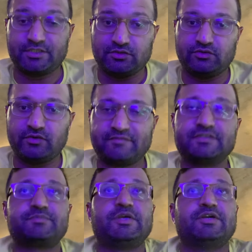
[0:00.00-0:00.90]
you know, who have the
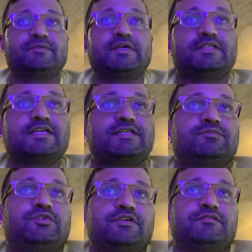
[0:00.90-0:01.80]
spirit and the
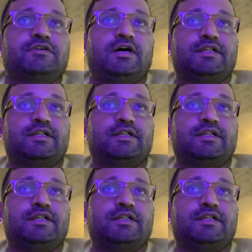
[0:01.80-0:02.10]
testimony of God.